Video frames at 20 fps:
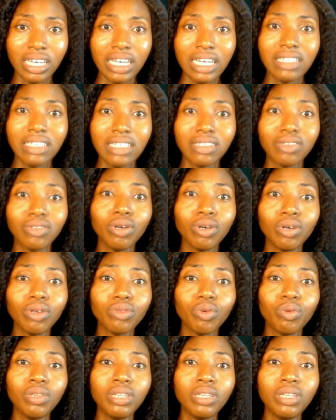It is not
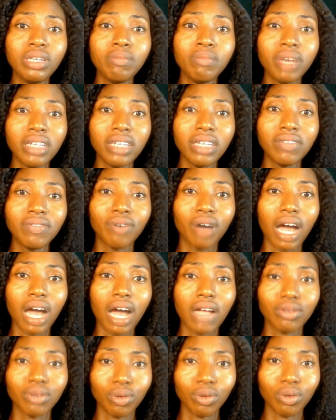only meant for
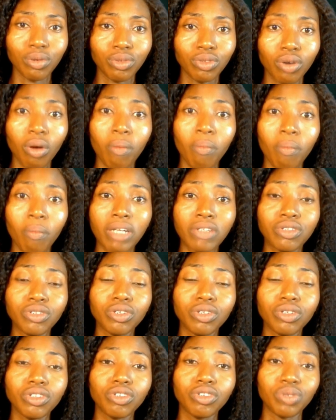adults or
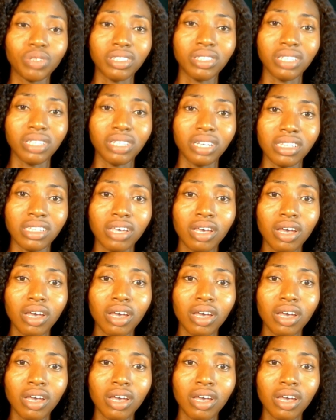matured Christians,